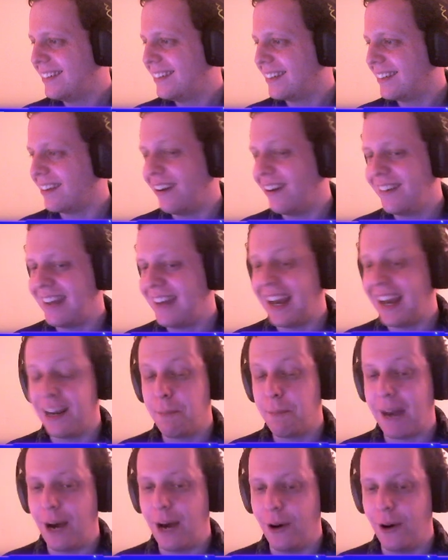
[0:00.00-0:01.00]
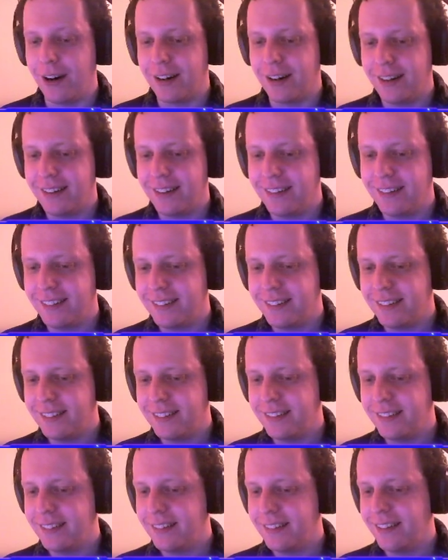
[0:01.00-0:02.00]
Garden has power.
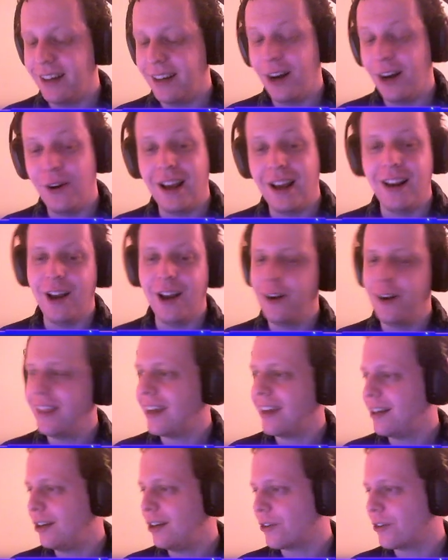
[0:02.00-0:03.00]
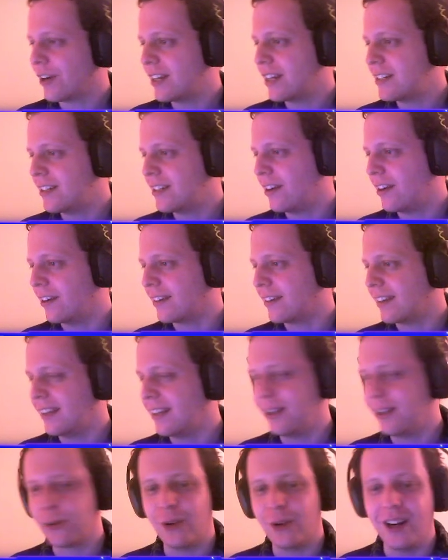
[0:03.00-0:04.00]
Oh, hello there, glorious Zote. It
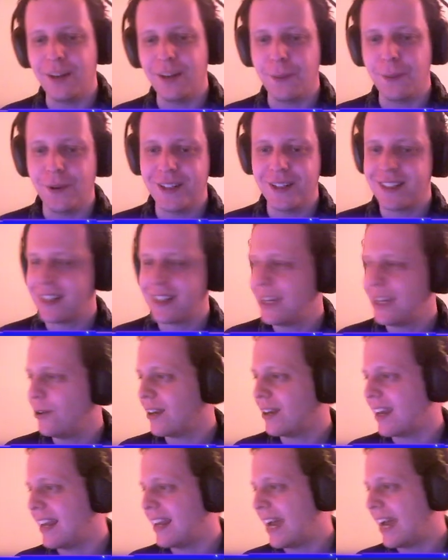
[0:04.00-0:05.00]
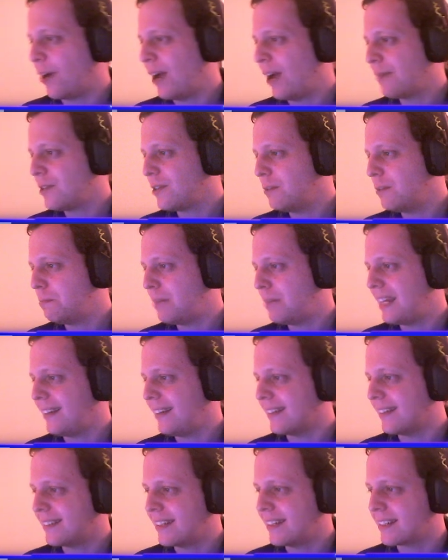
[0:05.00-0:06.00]
is wonderful to see you again. How have you
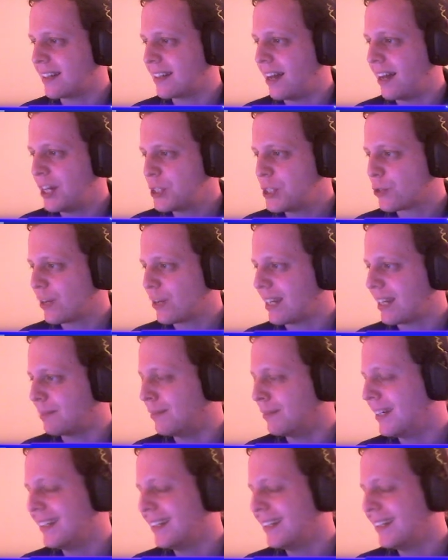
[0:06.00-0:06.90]
been since last stream?